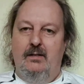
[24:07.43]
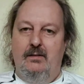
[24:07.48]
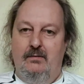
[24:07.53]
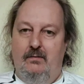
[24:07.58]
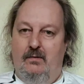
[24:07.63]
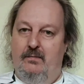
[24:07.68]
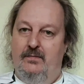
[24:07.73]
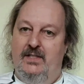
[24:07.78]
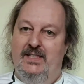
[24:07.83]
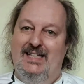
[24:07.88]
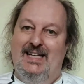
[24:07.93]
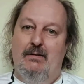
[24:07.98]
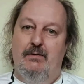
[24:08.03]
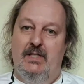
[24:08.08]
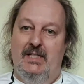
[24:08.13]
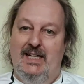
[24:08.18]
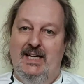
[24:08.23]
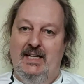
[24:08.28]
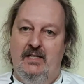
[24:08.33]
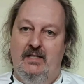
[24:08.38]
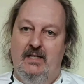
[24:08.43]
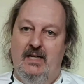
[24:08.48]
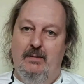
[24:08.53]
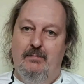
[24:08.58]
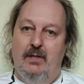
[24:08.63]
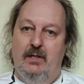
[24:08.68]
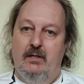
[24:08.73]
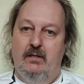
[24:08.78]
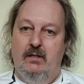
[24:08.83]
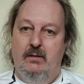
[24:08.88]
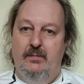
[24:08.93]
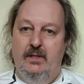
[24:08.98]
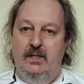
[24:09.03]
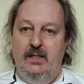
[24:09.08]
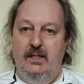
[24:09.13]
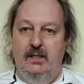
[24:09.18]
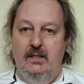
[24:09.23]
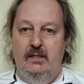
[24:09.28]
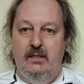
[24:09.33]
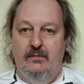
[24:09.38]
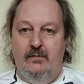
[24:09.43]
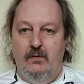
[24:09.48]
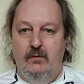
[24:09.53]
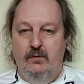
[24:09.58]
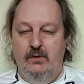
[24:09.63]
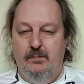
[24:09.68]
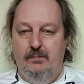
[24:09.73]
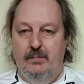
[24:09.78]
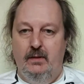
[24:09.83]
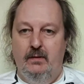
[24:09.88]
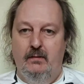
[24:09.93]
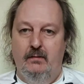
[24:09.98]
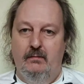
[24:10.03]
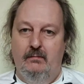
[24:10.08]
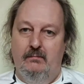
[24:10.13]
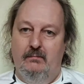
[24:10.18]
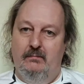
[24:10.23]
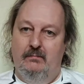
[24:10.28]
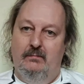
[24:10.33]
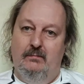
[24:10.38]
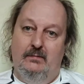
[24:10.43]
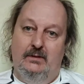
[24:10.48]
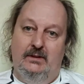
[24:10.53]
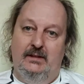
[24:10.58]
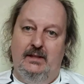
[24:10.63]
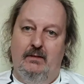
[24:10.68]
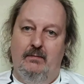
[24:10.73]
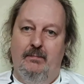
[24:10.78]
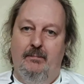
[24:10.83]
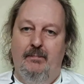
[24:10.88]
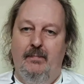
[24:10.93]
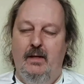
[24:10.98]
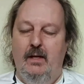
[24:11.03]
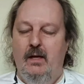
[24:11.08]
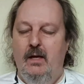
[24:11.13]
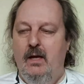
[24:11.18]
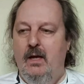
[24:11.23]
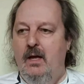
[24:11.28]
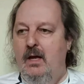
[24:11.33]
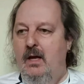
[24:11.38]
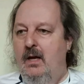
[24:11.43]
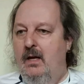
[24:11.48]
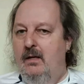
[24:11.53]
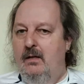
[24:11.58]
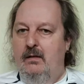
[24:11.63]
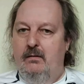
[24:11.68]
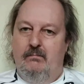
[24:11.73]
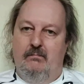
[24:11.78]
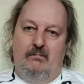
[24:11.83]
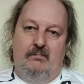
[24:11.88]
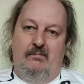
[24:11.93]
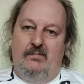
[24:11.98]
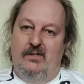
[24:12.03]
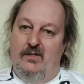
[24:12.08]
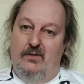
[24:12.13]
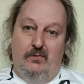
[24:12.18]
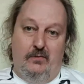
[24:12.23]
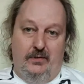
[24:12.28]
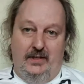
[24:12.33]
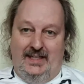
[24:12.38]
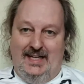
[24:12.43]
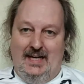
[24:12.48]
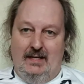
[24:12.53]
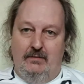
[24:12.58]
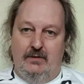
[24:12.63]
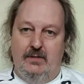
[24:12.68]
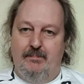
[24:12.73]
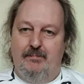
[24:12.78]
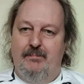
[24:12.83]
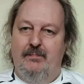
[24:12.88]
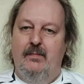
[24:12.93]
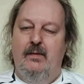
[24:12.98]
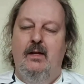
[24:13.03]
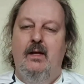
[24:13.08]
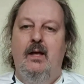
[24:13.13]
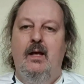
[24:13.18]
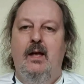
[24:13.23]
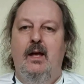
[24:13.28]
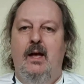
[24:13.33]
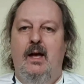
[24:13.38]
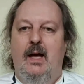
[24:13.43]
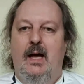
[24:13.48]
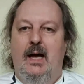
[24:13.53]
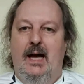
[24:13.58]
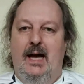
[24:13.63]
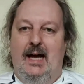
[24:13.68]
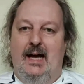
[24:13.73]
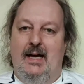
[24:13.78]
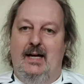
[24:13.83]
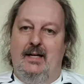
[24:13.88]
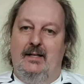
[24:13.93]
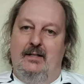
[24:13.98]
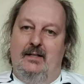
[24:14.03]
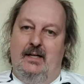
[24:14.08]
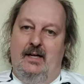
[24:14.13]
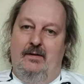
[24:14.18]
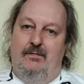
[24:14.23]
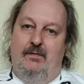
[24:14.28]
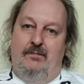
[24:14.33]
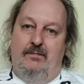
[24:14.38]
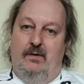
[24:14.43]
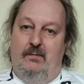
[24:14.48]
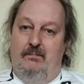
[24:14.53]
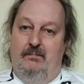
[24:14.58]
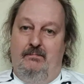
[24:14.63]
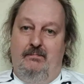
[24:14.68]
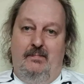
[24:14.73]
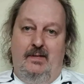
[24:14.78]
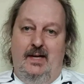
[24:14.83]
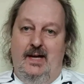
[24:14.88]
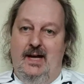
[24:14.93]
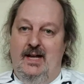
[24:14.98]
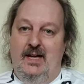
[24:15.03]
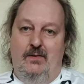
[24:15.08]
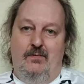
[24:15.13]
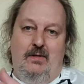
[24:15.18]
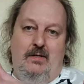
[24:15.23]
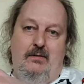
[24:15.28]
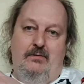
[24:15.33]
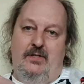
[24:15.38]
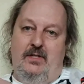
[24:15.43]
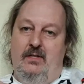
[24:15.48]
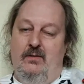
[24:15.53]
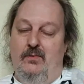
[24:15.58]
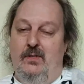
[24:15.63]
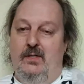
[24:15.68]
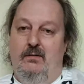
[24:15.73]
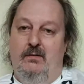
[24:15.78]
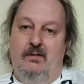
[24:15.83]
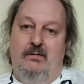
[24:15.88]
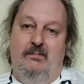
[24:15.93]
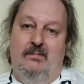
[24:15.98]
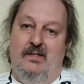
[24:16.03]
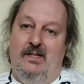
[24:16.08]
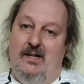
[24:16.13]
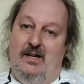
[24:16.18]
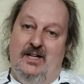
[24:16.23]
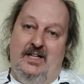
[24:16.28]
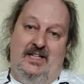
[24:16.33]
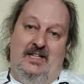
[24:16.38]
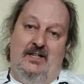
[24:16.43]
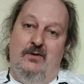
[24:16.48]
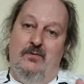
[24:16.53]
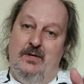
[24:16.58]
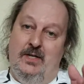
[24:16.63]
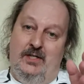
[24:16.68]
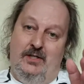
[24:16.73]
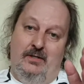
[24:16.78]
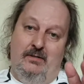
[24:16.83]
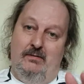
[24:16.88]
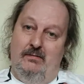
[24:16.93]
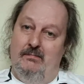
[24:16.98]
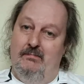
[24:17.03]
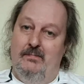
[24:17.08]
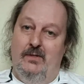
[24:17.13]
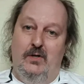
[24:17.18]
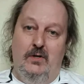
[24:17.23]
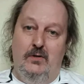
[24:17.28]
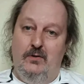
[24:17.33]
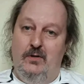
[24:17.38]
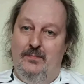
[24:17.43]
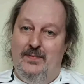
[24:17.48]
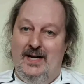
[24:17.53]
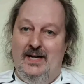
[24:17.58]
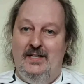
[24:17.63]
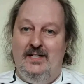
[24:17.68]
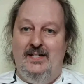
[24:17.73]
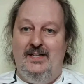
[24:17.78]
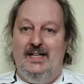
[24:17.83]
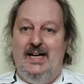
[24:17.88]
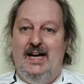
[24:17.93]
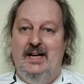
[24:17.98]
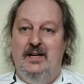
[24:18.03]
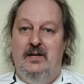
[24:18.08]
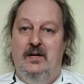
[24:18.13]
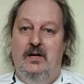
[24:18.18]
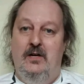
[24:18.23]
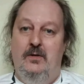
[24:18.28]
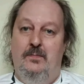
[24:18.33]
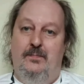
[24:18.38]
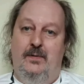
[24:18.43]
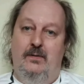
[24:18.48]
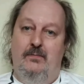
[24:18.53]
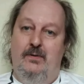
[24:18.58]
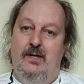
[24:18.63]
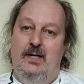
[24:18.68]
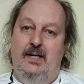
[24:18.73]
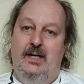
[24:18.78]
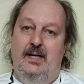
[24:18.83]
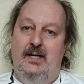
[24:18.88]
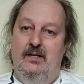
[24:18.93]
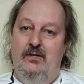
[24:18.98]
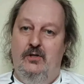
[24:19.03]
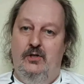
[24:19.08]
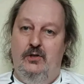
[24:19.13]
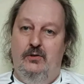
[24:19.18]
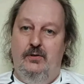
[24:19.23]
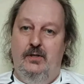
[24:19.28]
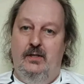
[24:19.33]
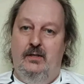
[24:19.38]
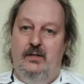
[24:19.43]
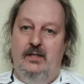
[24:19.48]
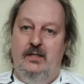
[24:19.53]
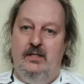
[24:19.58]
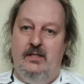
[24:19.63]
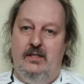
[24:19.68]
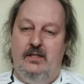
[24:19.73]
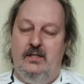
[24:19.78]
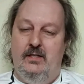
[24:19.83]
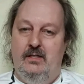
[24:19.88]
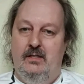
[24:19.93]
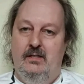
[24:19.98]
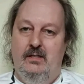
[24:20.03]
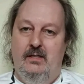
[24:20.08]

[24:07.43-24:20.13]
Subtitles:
obviously that was yesterday by the time you see this, of course, but still, thought counts. And if you're from anywhere else in the world, I still wish you all the best, and I hope you really enjoyed this